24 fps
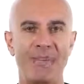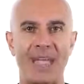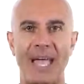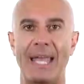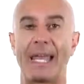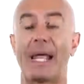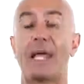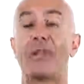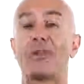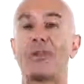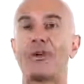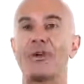
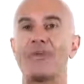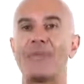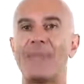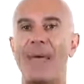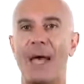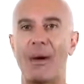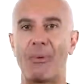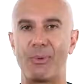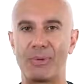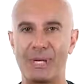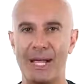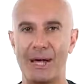And I learned
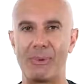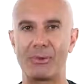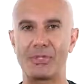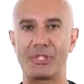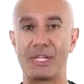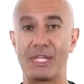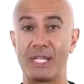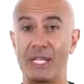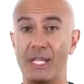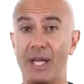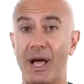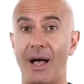that when I was
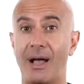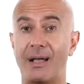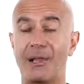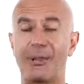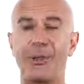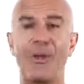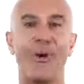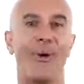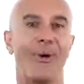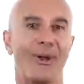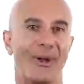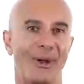a
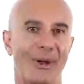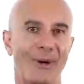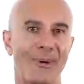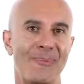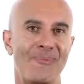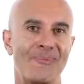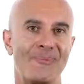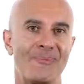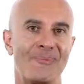young lawyer.